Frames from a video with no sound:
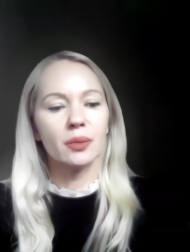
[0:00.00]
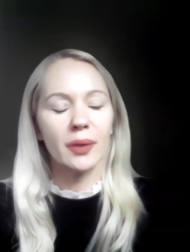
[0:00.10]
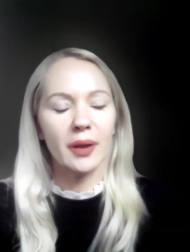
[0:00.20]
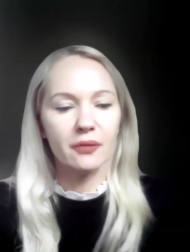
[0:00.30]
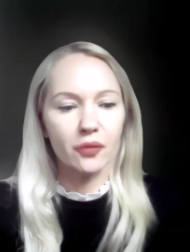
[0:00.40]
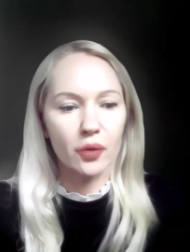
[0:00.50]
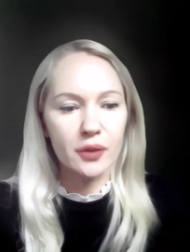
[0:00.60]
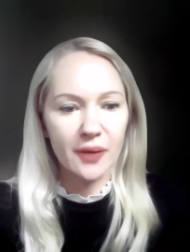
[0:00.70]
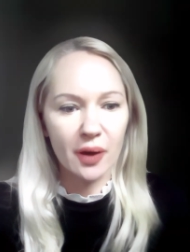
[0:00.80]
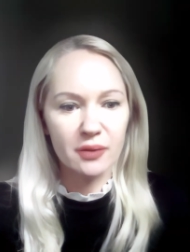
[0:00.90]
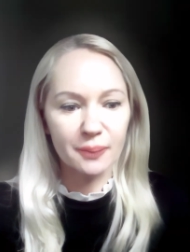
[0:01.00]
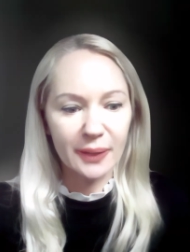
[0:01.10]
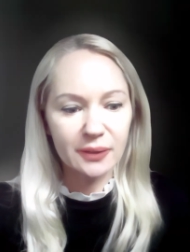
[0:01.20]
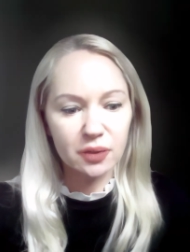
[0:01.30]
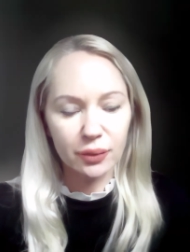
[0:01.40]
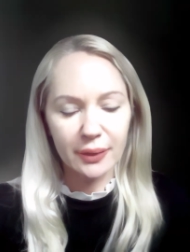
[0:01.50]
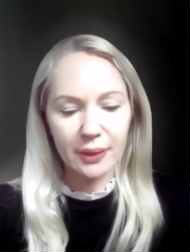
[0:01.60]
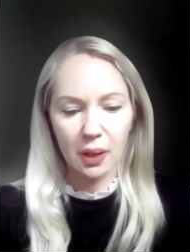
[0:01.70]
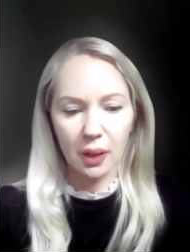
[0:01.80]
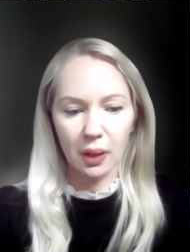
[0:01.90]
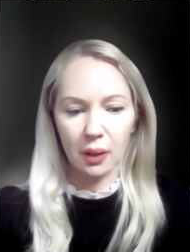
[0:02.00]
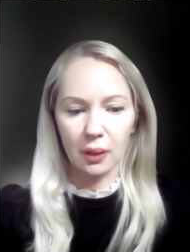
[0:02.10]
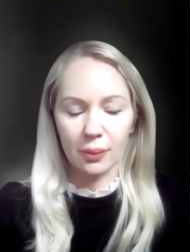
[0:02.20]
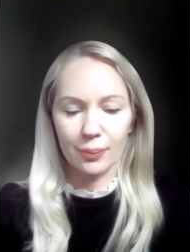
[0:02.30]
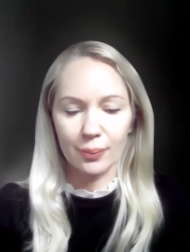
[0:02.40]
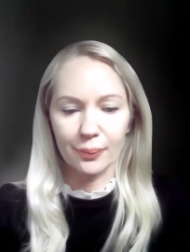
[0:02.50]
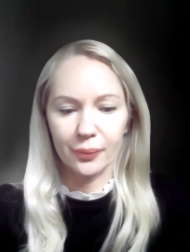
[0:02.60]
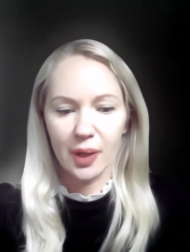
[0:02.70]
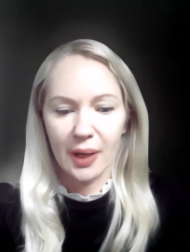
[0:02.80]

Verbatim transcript: when I first found Pictory, um,